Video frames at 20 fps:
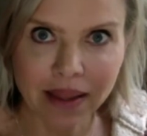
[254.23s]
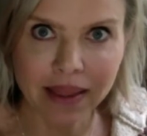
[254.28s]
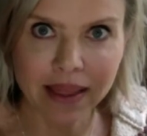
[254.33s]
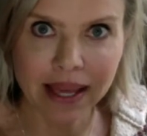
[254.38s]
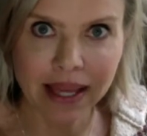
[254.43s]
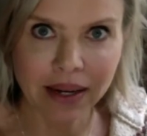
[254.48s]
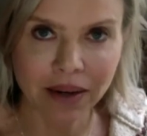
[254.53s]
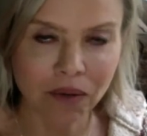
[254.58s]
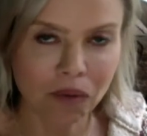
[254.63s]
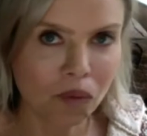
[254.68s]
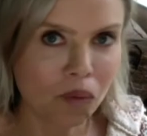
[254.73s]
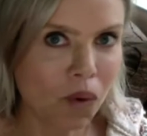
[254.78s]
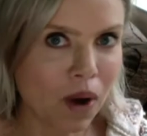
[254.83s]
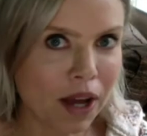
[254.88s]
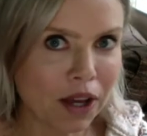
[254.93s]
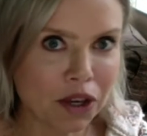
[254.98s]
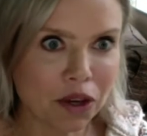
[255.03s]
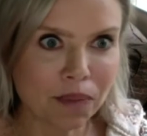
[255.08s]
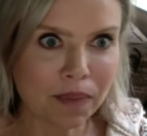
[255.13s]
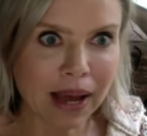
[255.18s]
than
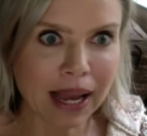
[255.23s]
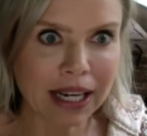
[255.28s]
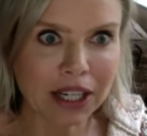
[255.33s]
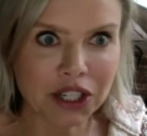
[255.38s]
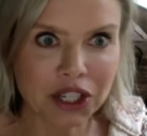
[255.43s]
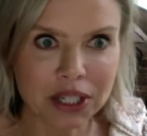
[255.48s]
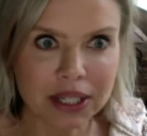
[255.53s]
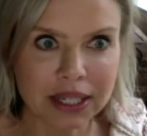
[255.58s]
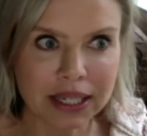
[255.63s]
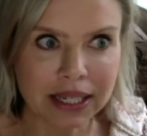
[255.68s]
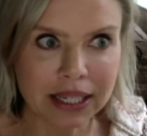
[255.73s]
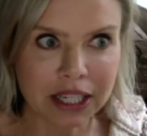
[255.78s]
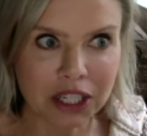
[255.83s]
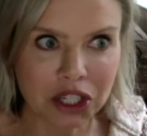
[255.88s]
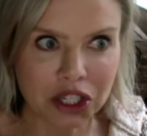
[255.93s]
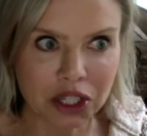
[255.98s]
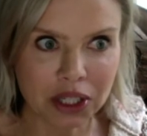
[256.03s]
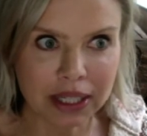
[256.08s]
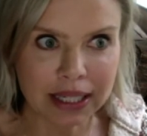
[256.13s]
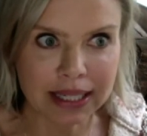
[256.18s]
what you might just
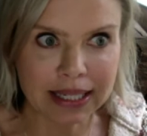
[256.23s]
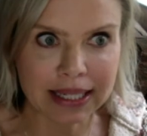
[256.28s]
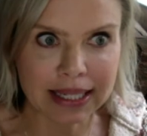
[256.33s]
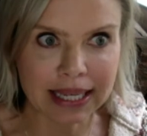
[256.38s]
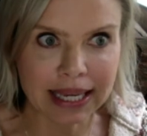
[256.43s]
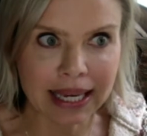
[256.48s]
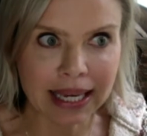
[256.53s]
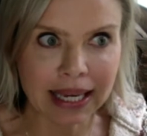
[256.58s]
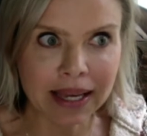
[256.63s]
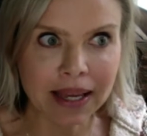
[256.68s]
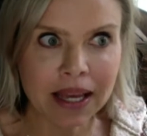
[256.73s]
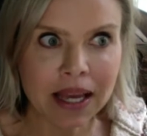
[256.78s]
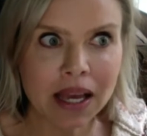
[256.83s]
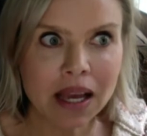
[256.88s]
initially see.